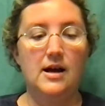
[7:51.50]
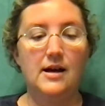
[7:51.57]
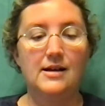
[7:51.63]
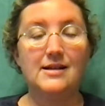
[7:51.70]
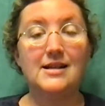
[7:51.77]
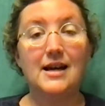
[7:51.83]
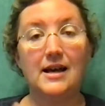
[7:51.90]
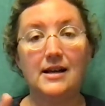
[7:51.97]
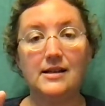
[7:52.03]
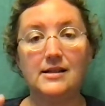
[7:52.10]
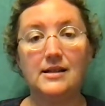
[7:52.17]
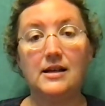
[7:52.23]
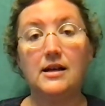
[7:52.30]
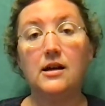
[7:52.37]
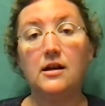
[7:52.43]

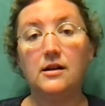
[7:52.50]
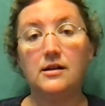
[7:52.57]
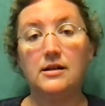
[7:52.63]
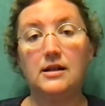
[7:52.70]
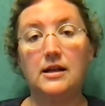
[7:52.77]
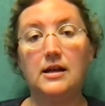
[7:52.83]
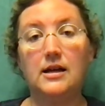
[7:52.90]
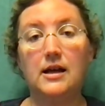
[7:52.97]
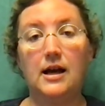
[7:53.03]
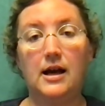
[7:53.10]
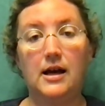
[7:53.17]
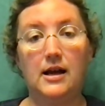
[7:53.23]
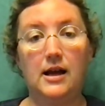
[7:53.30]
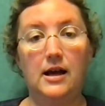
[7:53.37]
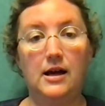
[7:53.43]
Tennessee,
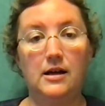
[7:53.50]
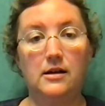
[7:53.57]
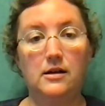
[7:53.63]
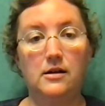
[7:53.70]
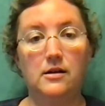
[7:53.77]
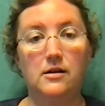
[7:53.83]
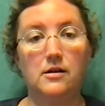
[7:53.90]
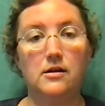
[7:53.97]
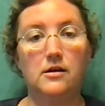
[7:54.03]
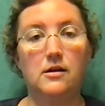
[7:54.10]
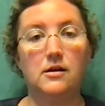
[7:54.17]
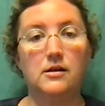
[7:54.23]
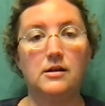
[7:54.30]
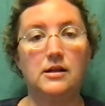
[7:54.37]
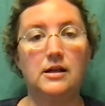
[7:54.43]
T-E-N-N.
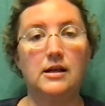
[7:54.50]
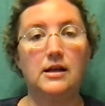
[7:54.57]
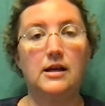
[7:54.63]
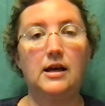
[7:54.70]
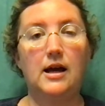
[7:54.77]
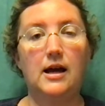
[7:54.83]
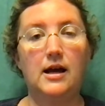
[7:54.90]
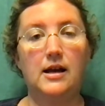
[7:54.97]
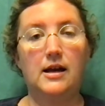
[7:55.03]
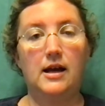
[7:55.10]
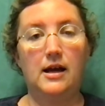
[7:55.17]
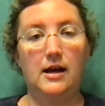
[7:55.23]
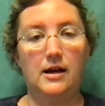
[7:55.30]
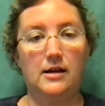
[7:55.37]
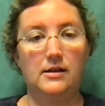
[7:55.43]

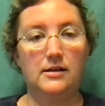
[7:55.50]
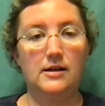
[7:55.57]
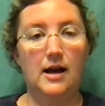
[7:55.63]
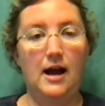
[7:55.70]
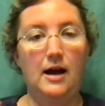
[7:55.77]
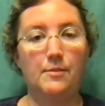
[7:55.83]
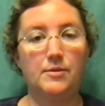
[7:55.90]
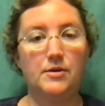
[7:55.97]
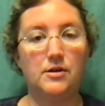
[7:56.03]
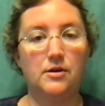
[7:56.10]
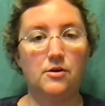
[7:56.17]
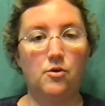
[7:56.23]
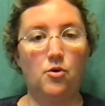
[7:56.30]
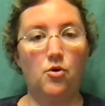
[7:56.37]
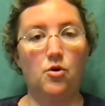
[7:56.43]
T-E-N-N. Tapped
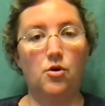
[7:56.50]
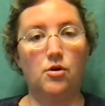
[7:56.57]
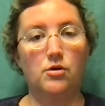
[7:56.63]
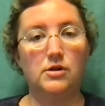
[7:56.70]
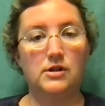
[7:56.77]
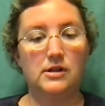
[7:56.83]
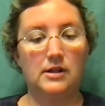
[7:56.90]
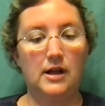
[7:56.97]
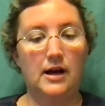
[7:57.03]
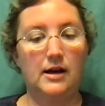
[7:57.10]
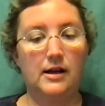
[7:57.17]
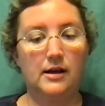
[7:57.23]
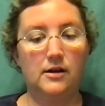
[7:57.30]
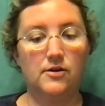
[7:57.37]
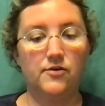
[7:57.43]
or
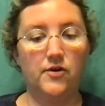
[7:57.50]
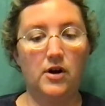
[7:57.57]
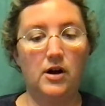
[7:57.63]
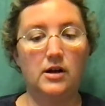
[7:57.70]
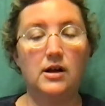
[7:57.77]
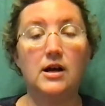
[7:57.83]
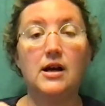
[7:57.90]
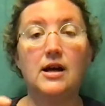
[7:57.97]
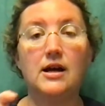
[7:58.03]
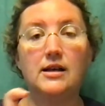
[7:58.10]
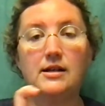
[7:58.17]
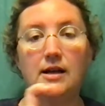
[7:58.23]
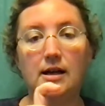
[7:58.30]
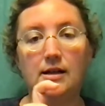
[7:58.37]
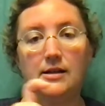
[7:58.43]
sliding is fine.
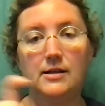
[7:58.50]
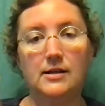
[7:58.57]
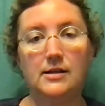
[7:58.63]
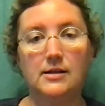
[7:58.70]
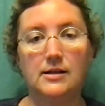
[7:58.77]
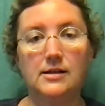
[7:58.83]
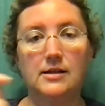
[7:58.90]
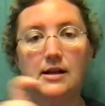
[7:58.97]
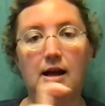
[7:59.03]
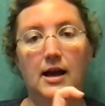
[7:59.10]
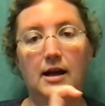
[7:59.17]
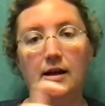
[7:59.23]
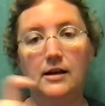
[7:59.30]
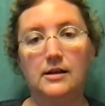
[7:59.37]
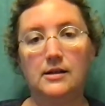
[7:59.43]
Texas is an
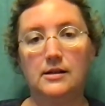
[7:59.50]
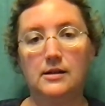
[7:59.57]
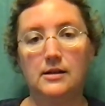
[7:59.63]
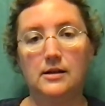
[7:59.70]
X